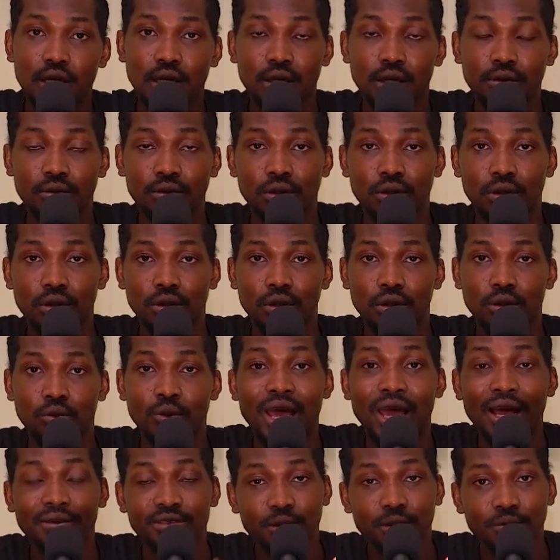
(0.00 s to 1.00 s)
Uh, we have
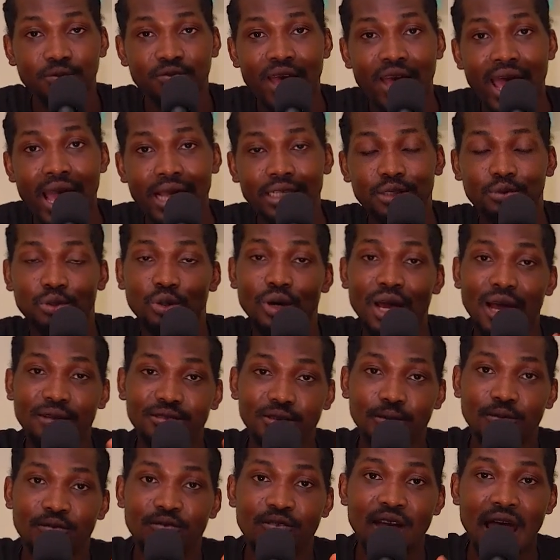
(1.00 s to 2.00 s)
some facts, we don't have some
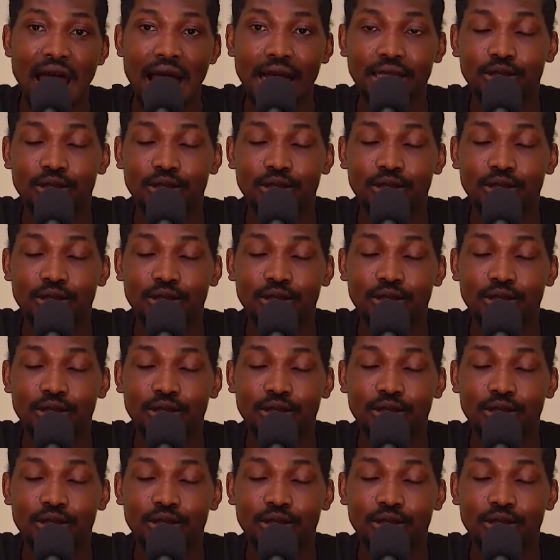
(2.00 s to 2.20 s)
facts.